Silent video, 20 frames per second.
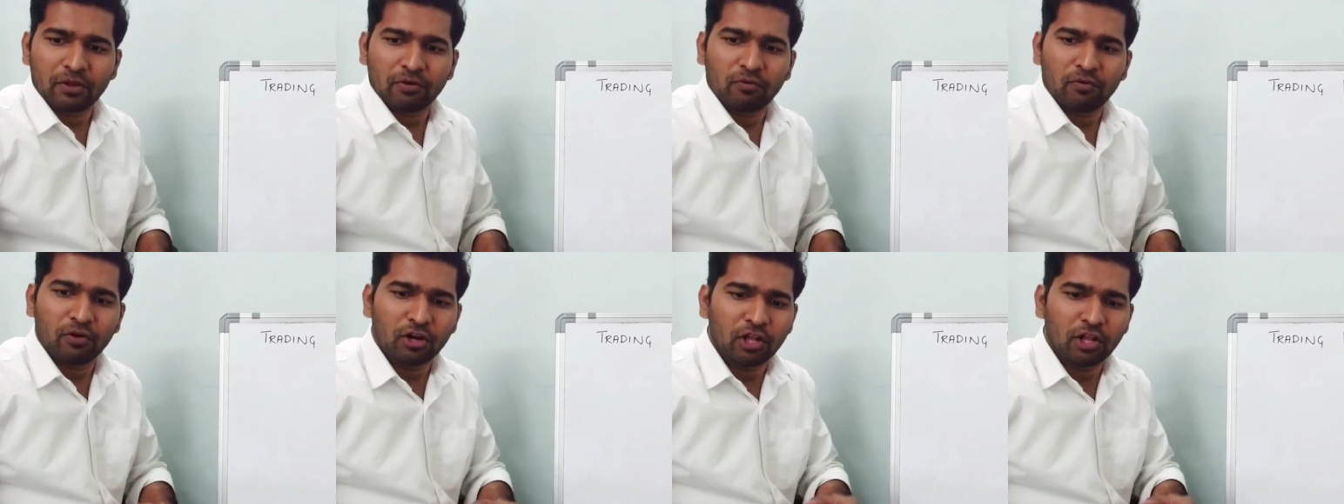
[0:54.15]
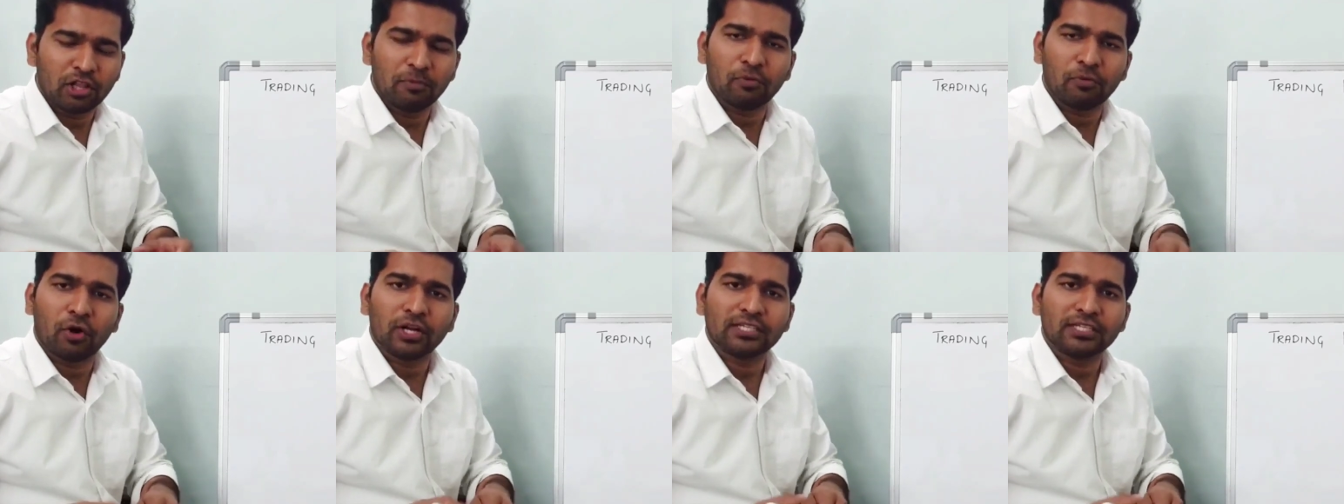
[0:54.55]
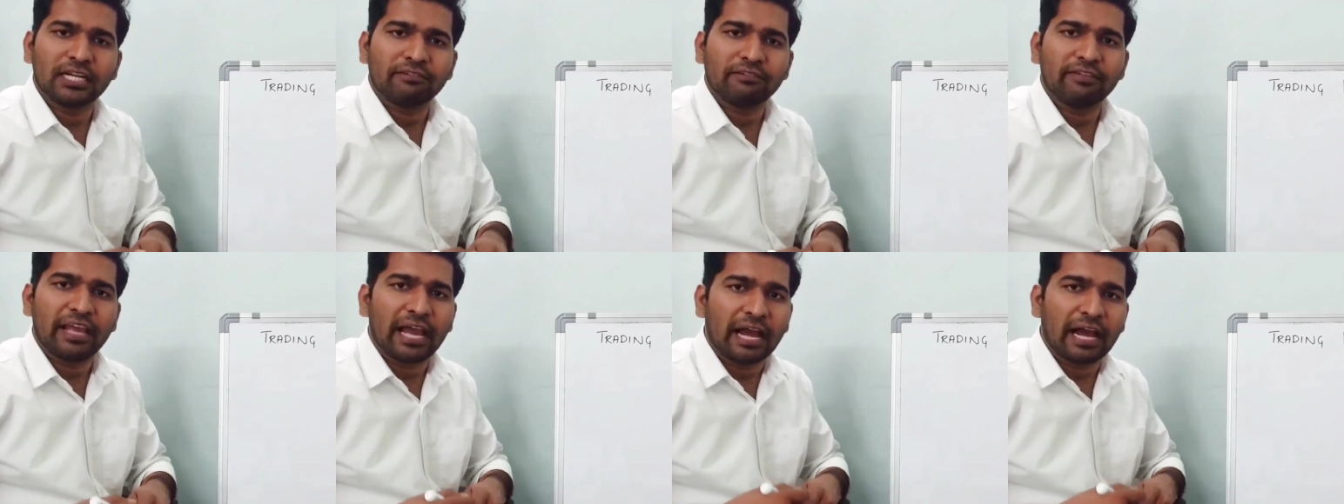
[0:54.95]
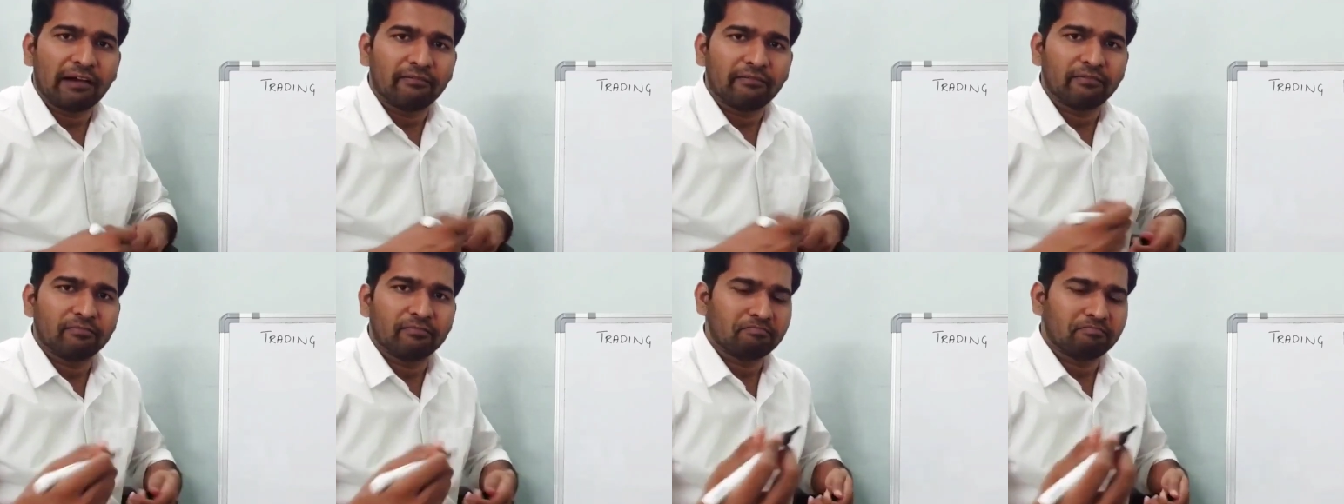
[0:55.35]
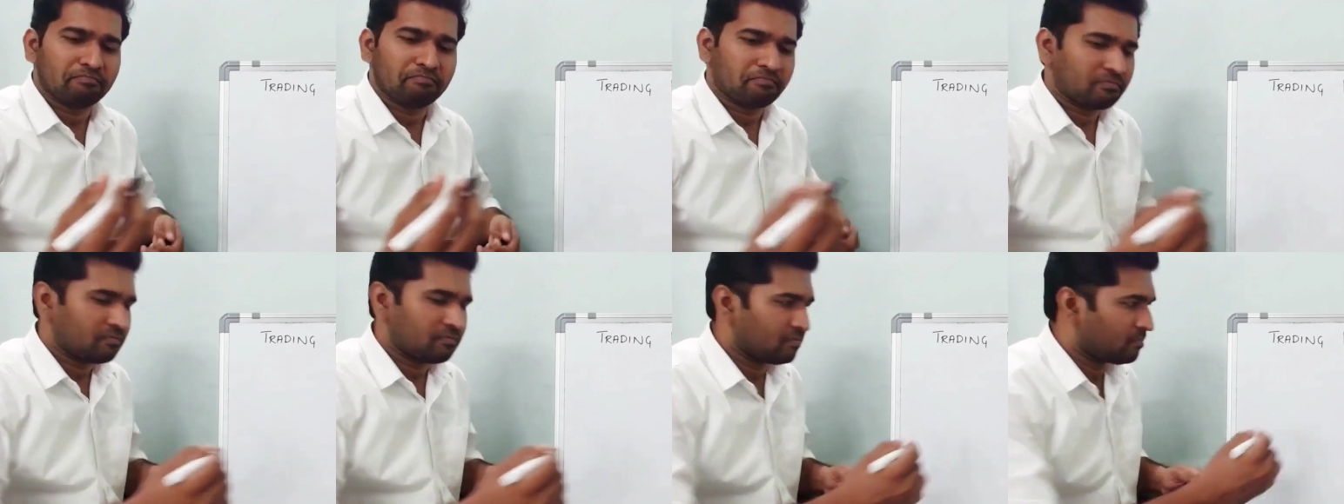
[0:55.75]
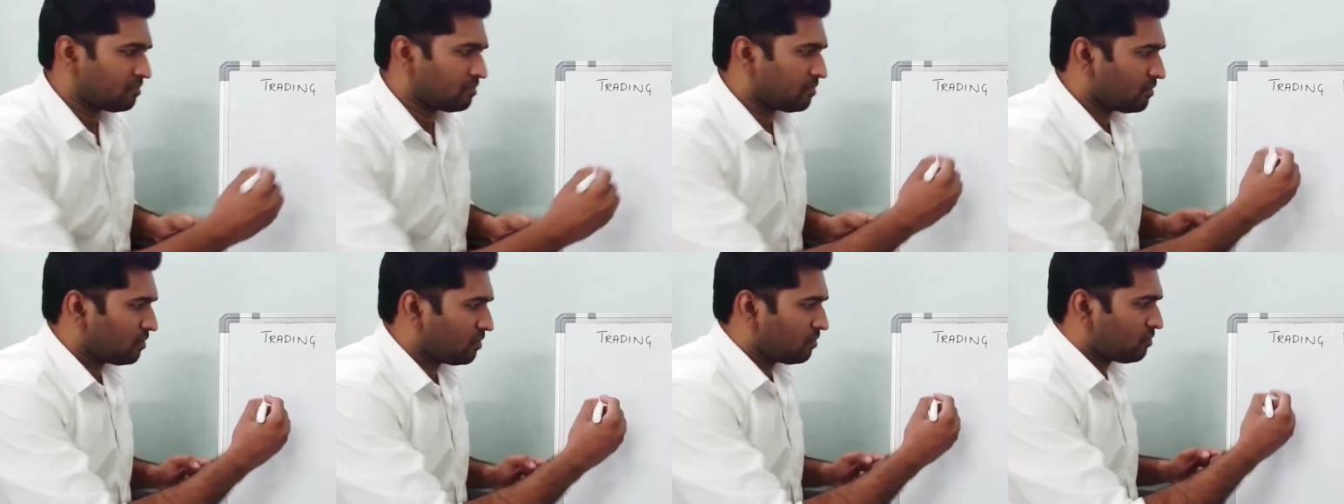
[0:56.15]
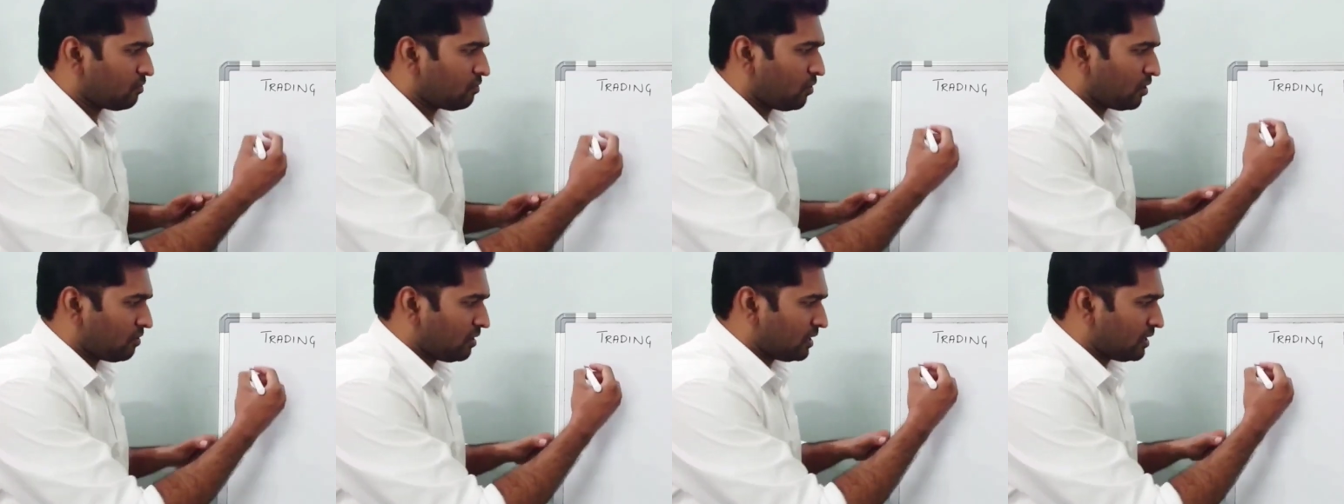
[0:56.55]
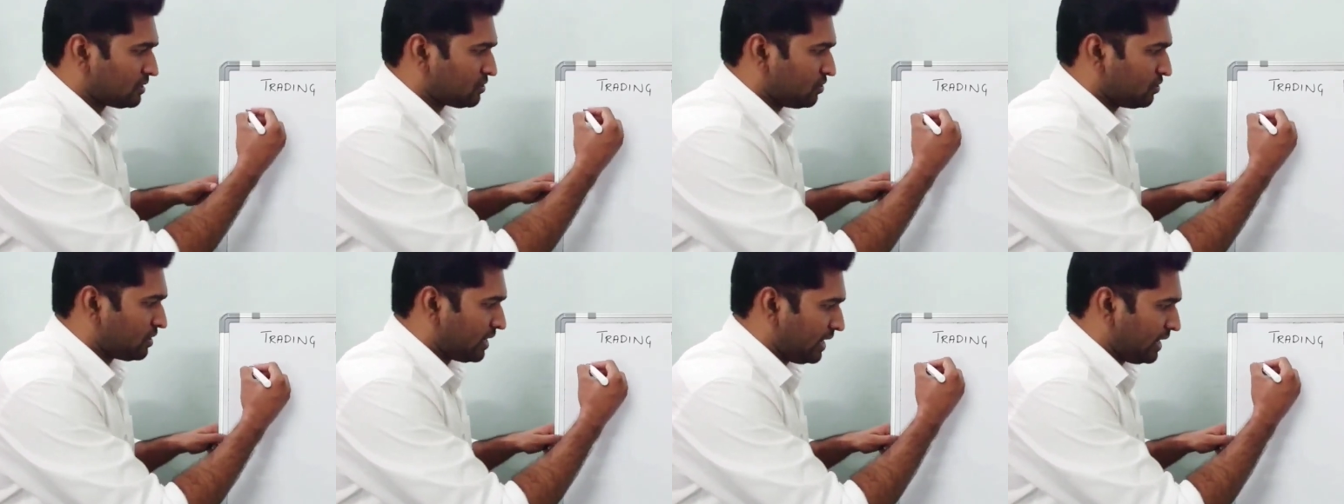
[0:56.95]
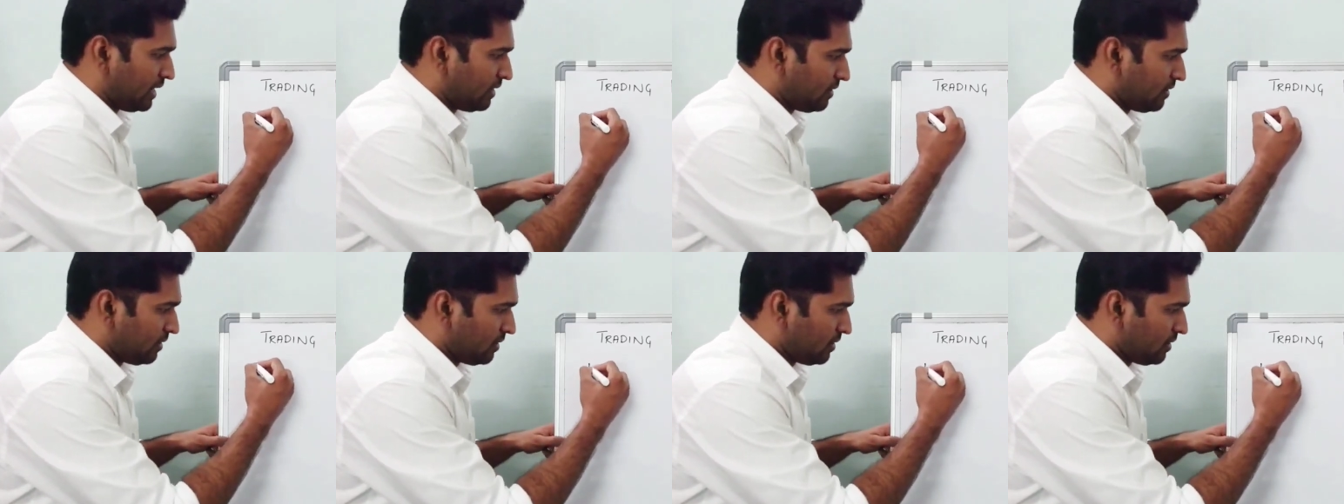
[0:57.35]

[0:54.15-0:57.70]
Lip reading: What are the products that we have for us to trade?